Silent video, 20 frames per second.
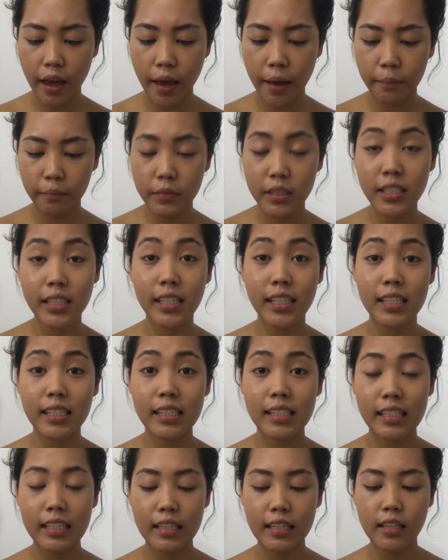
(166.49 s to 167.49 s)

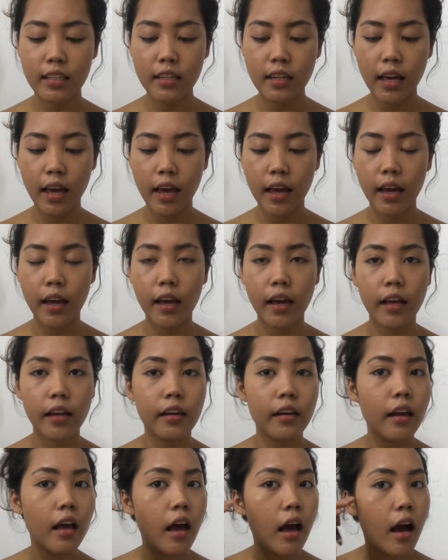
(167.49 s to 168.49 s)
M16
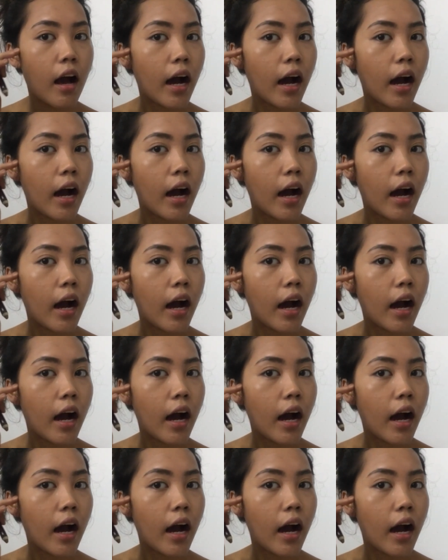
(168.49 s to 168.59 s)
and